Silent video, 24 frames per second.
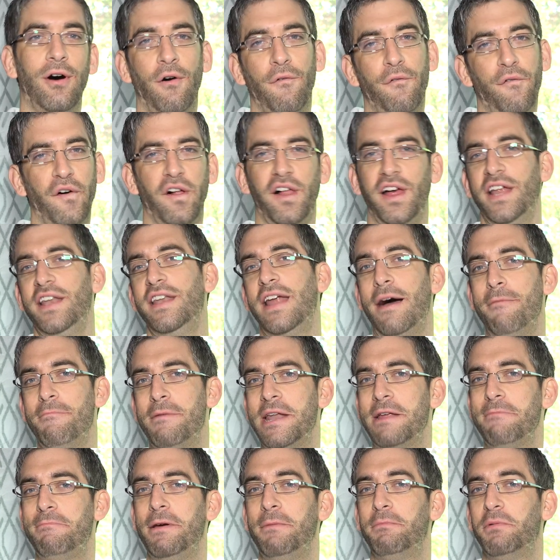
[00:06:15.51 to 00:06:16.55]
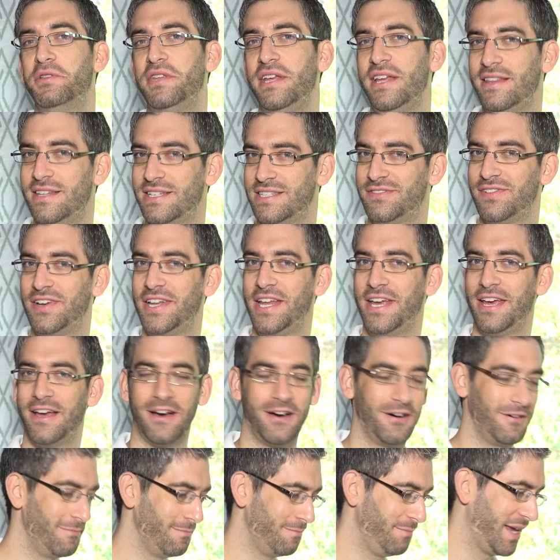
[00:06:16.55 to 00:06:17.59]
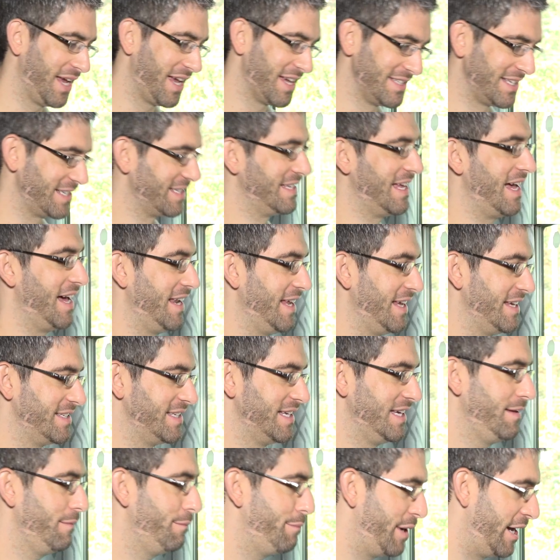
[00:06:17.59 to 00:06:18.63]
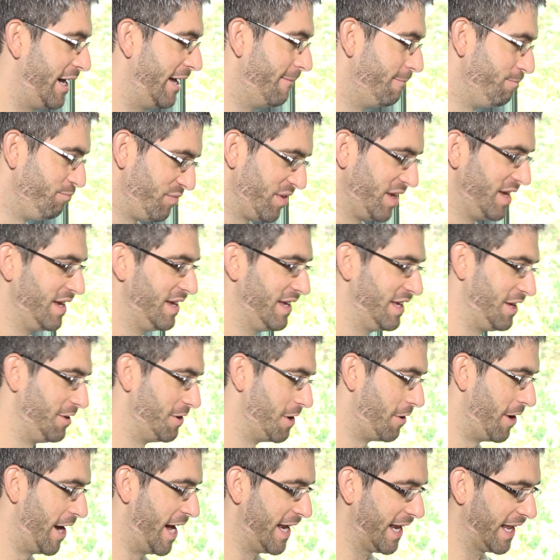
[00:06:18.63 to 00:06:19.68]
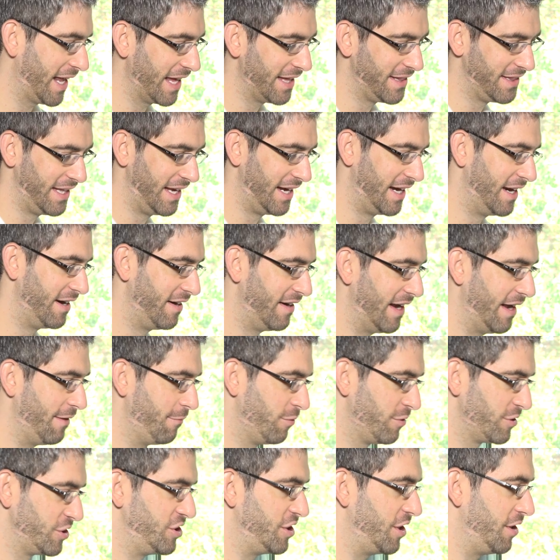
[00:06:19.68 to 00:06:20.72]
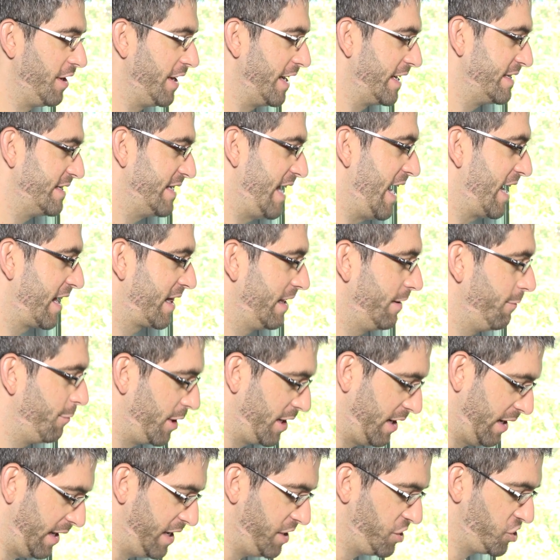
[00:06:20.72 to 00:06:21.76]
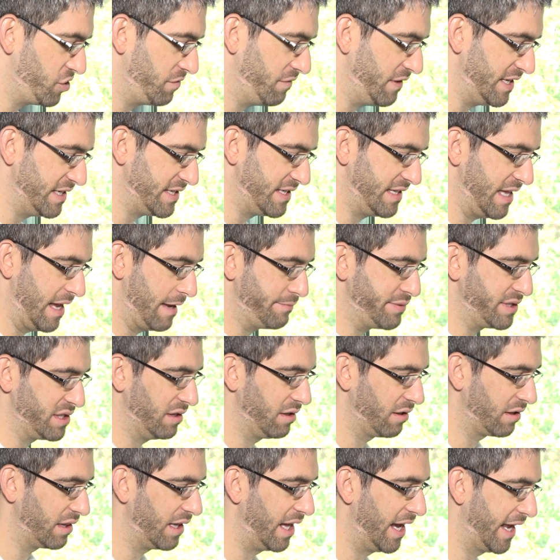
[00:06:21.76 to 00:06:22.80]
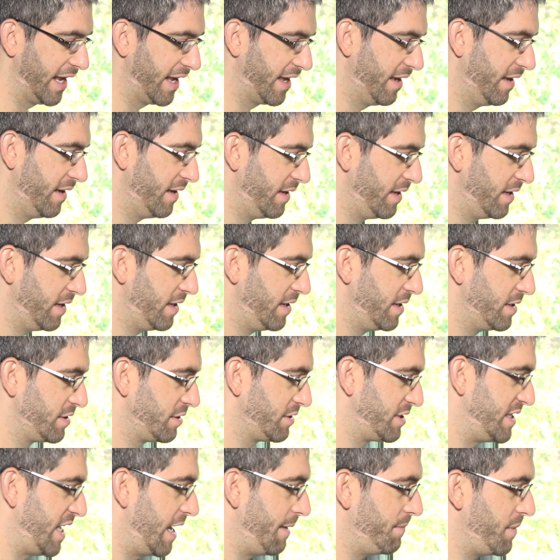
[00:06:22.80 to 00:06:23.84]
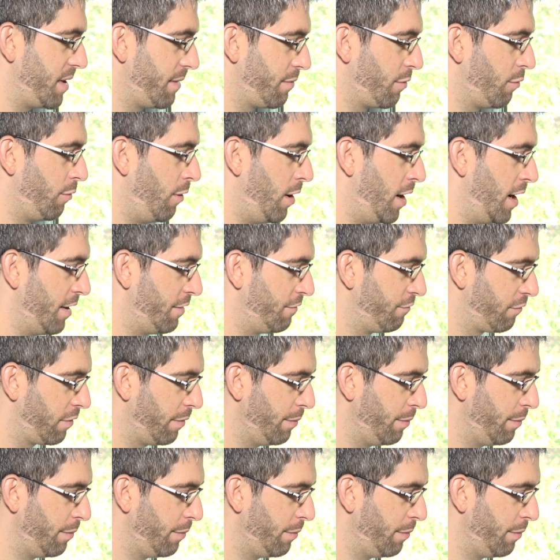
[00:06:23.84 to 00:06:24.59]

hopefully not many people need this video because it's that easy, but you know how to get there, and we'll show you exactly what each of these steps look like. So step number one,